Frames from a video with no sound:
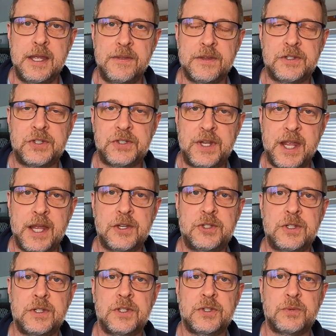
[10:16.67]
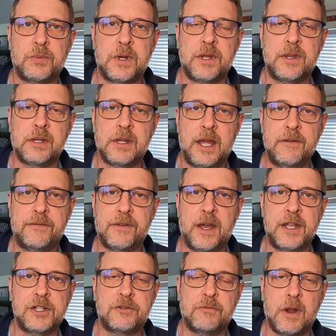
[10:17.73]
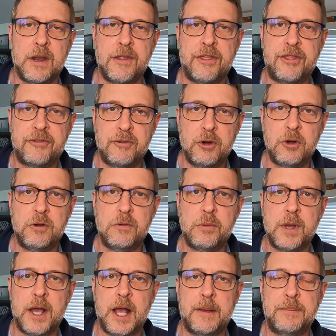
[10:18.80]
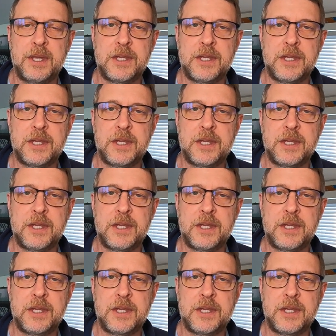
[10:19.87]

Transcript: in the stanchions where the lifelines run through,